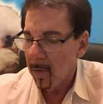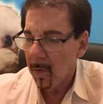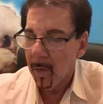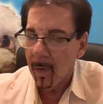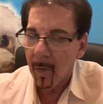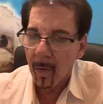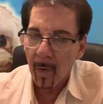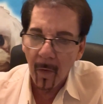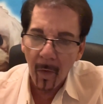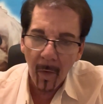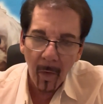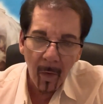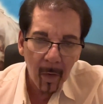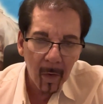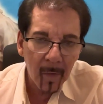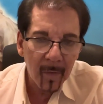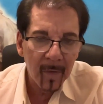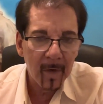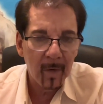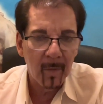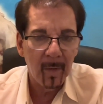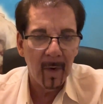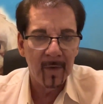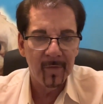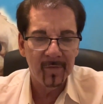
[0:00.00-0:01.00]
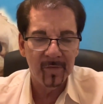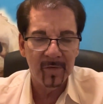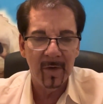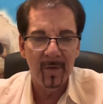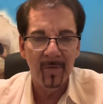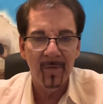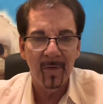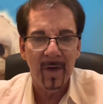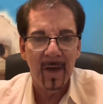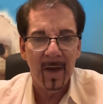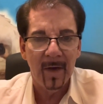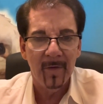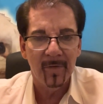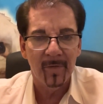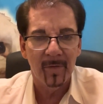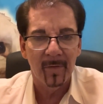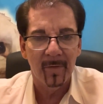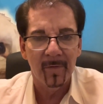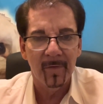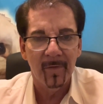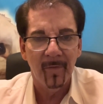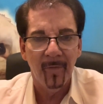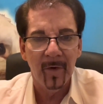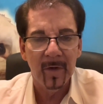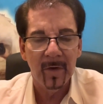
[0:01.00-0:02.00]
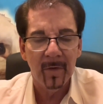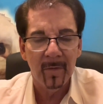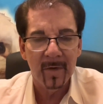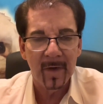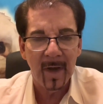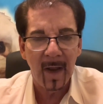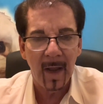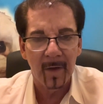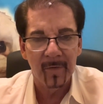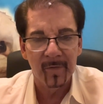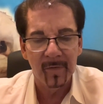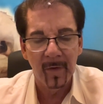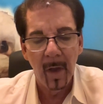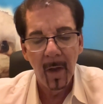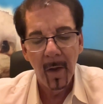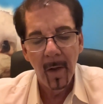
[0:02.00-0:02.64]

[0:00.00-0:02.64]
all the questions and answers for your test,